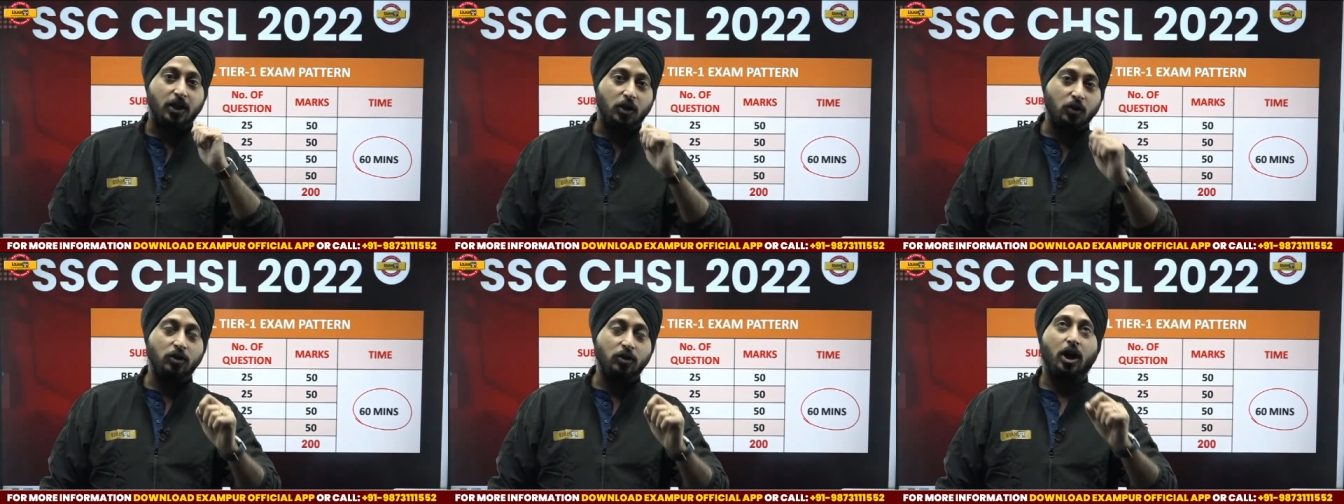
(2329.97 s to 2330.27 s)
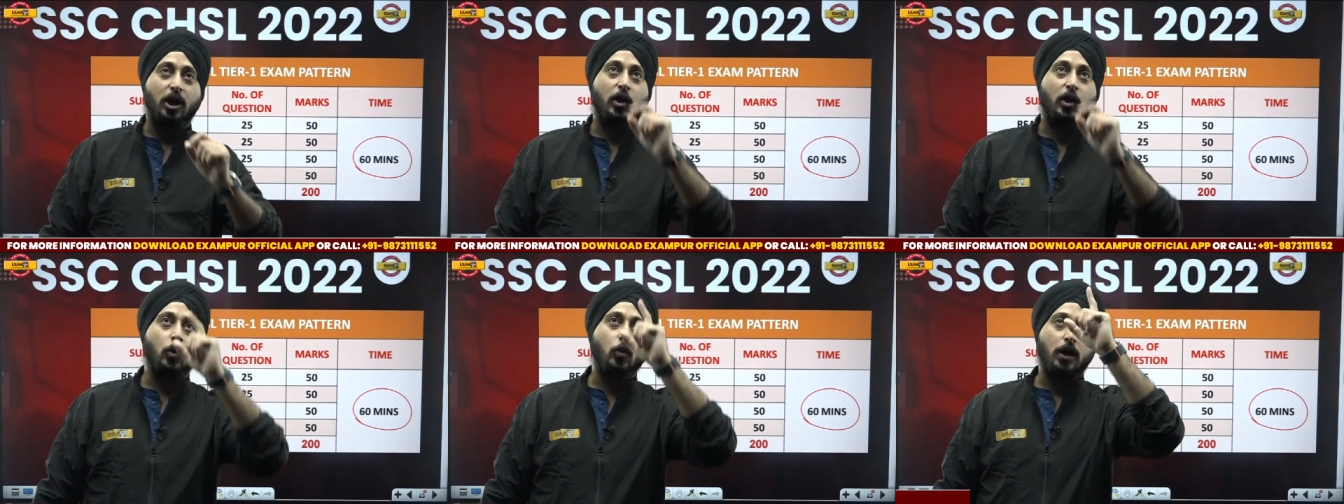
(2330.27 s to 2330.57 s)
do
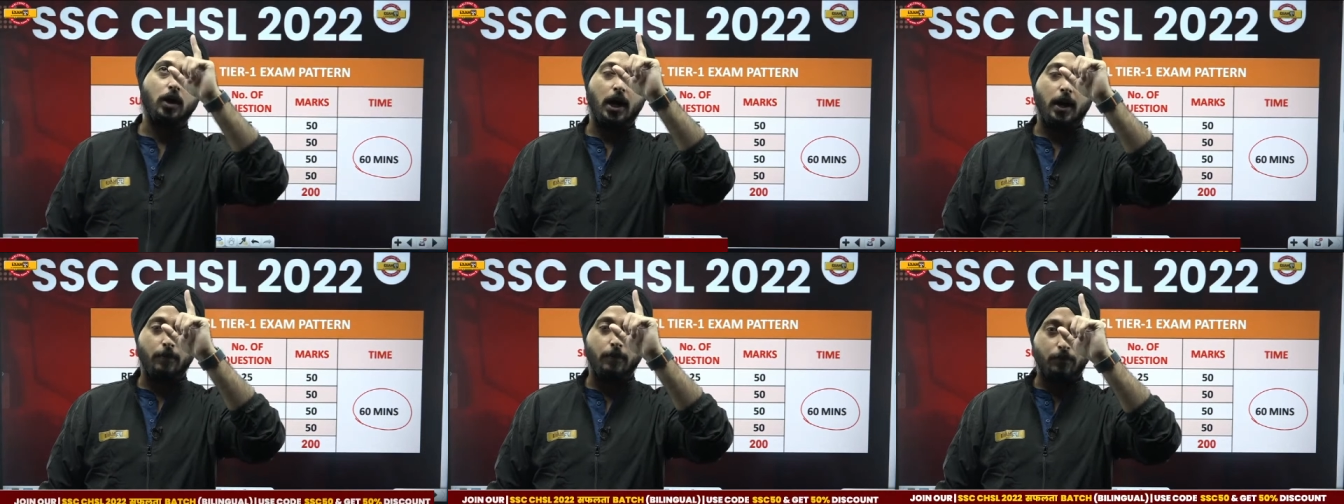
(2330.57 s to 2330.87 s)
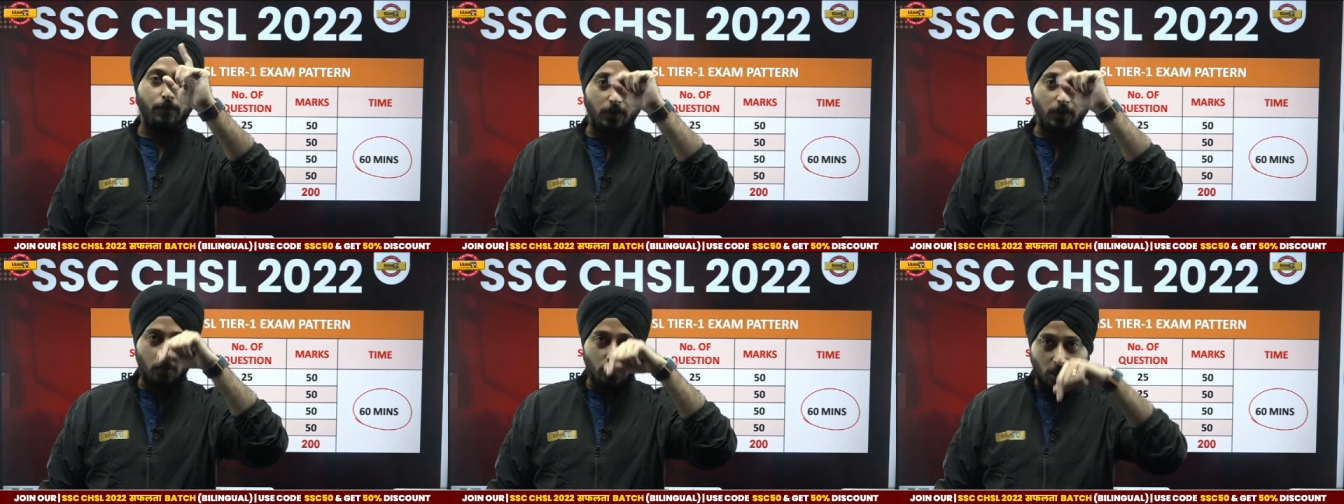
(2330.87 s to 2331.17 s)
not look up
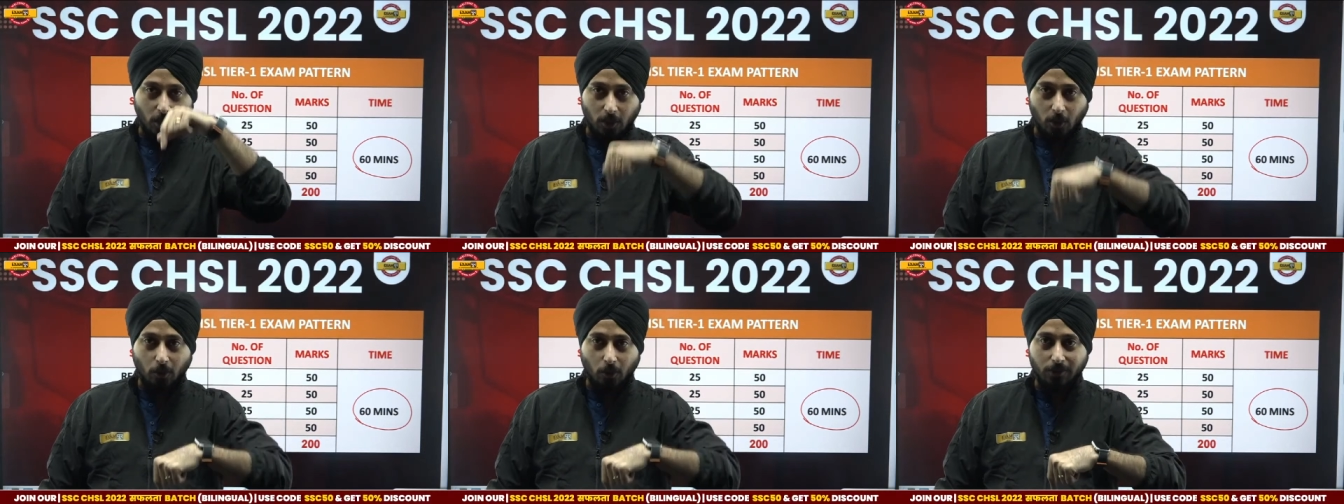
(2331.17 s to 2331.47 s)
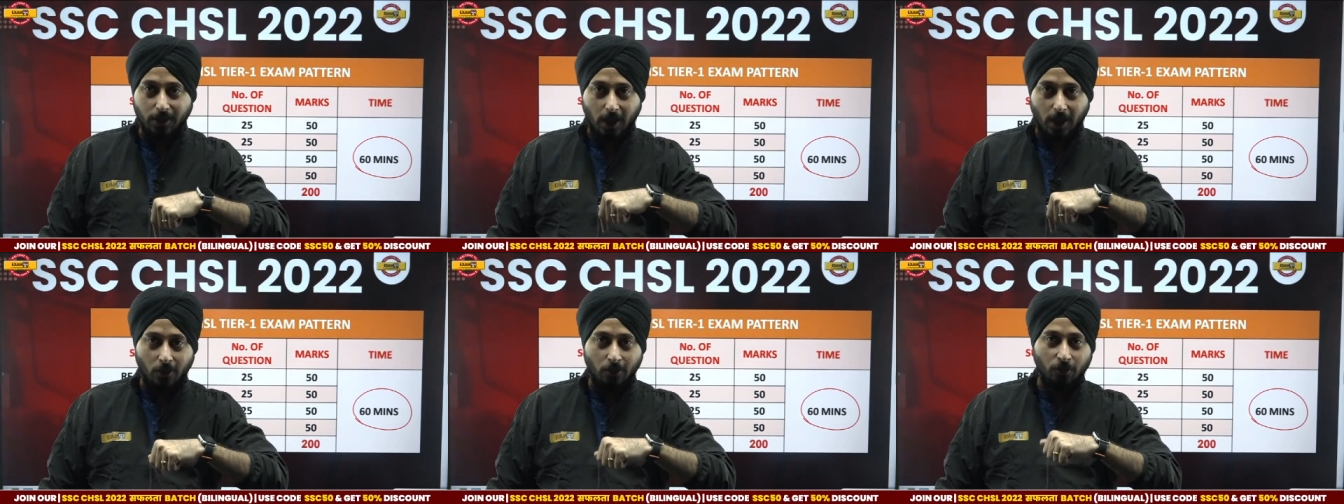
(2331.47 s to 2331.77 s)
do not look
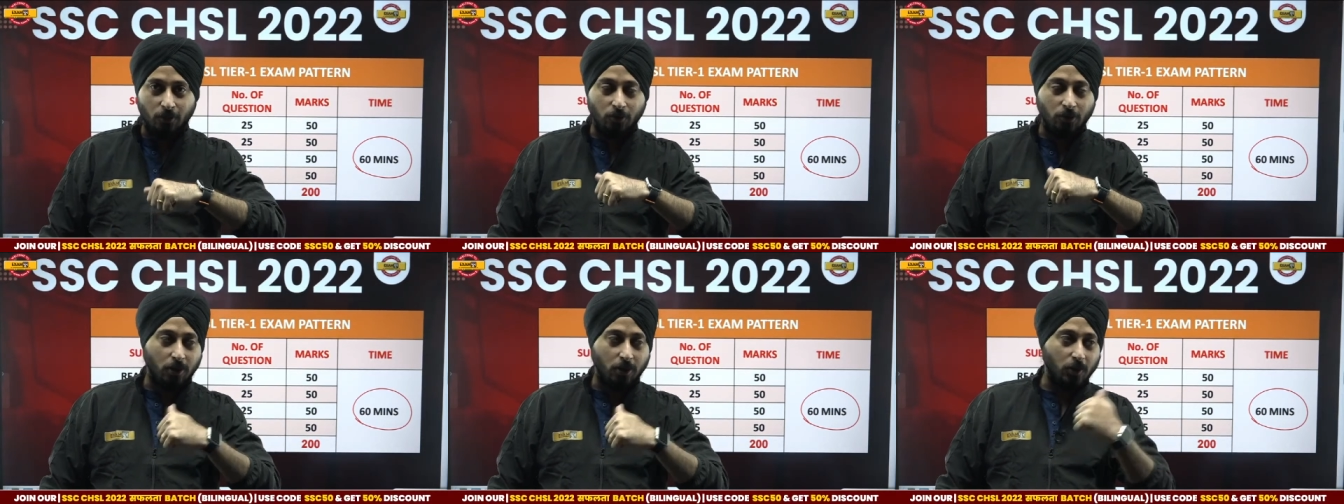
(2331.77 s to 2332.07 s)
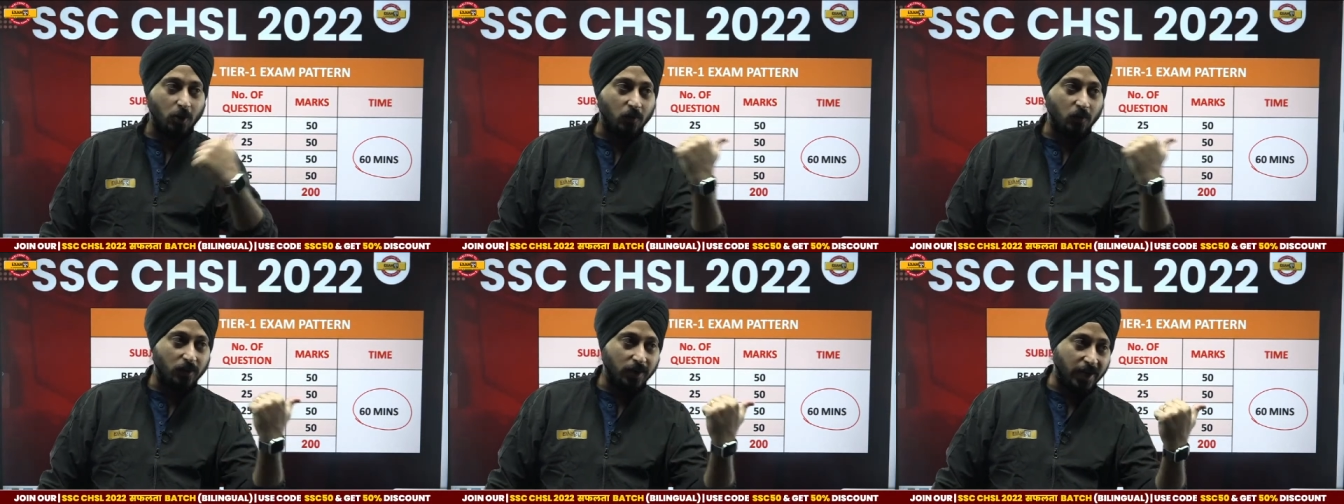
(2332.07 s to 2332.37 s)
down do not
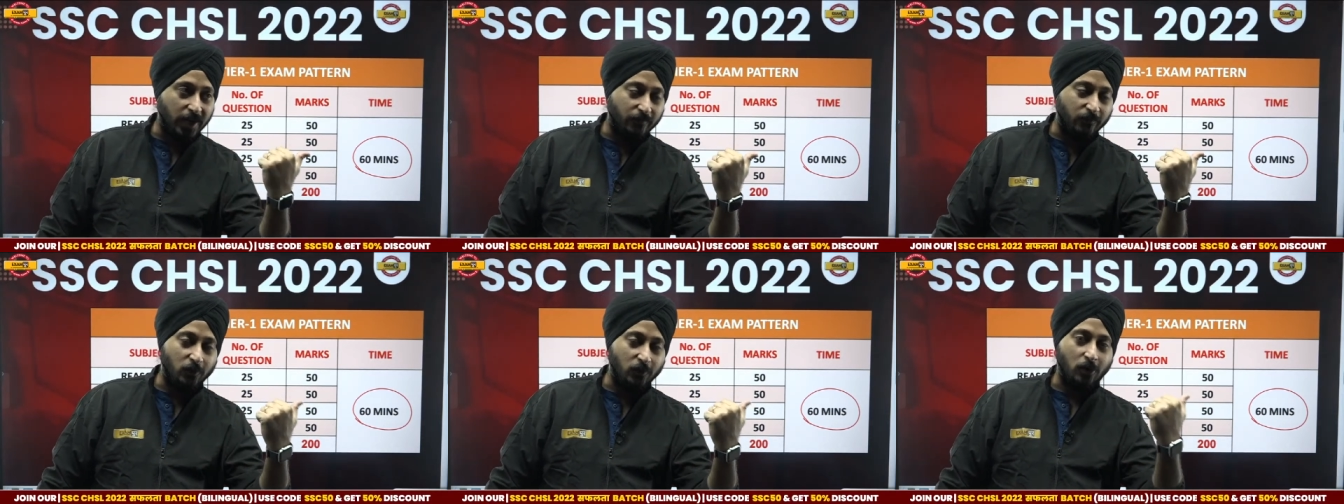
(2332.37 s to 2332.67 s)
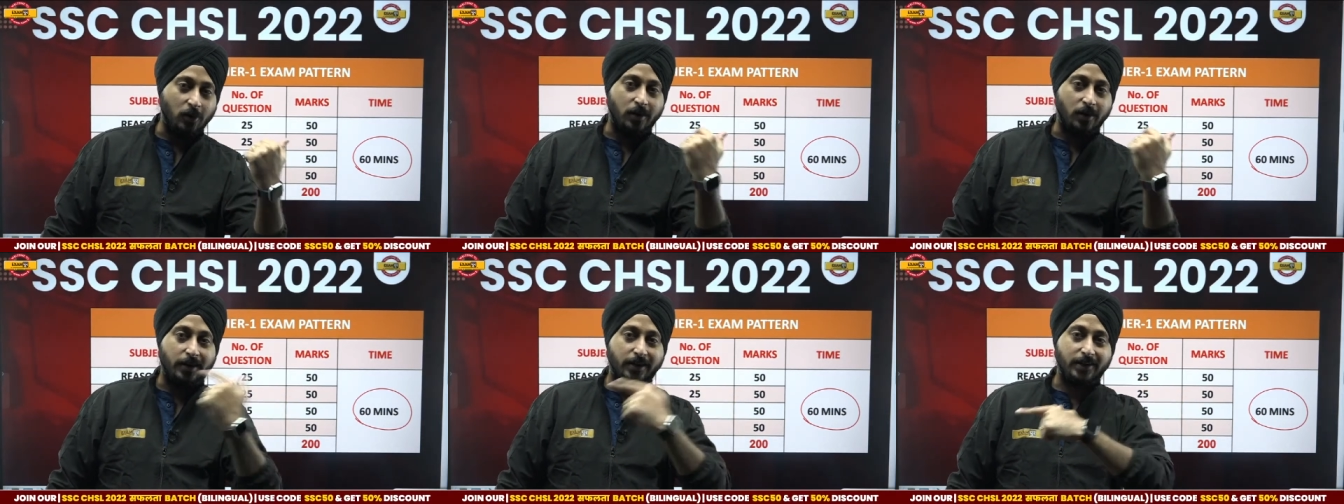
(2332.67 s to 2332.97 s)
look left do
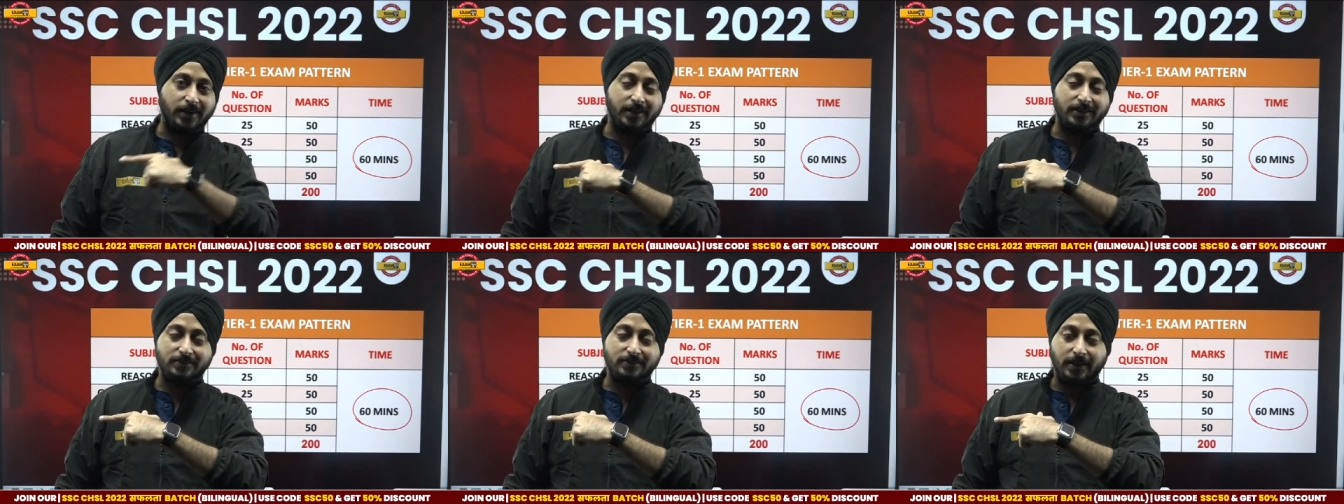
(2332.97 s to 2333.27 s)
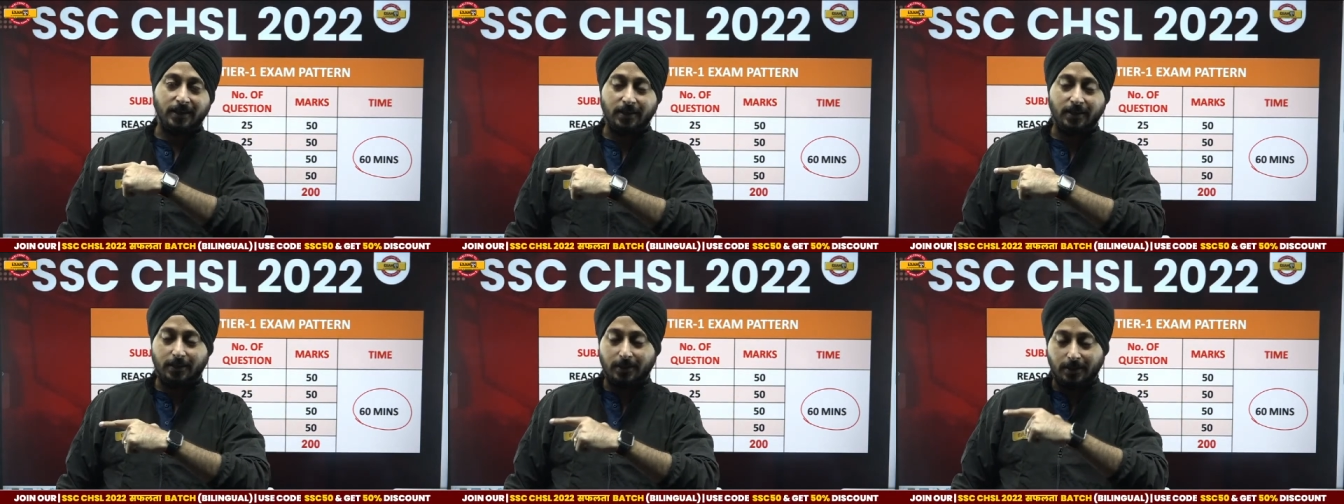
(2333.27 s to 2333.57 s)
not look
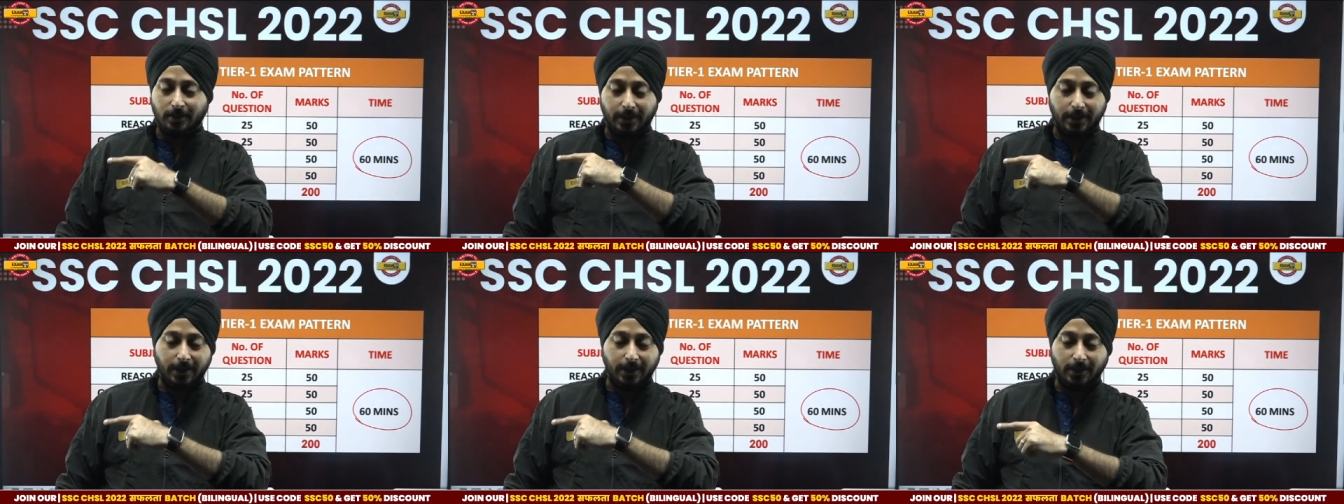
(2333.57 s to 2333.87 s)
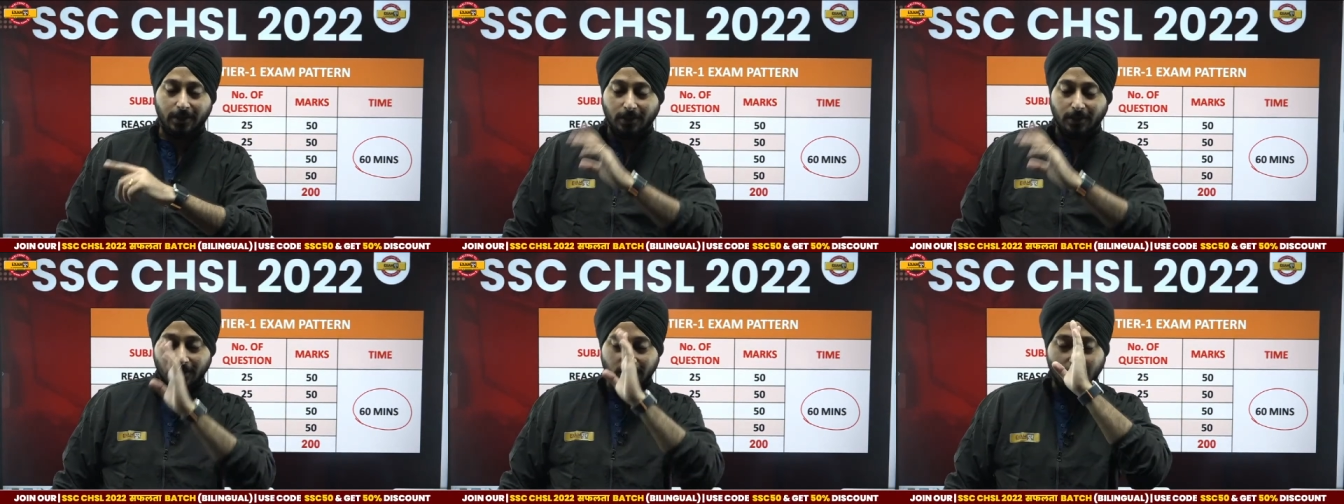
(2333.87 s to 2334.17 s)
center right